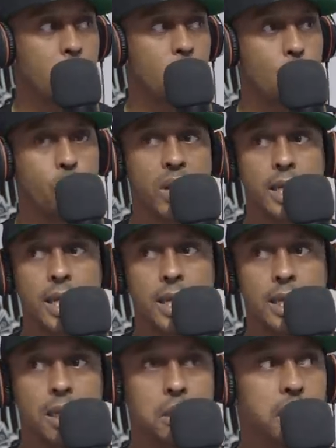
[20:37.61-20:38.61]
when
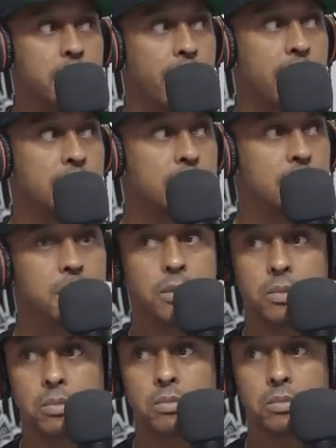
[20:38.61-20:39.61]
did dancing
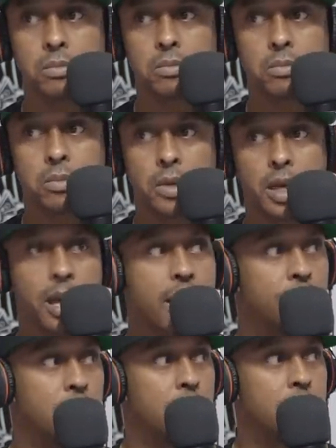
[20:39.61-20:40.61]
and
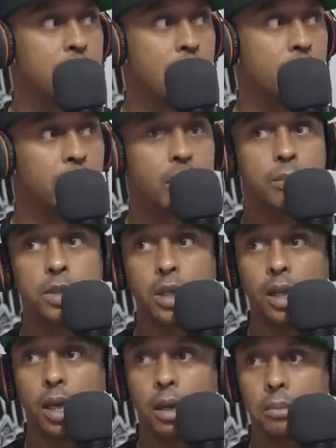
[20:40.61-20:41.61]
having a good time become
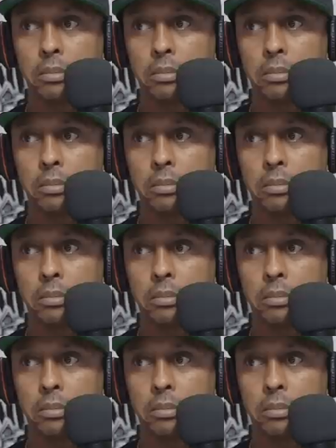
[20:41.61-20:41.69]
cheating?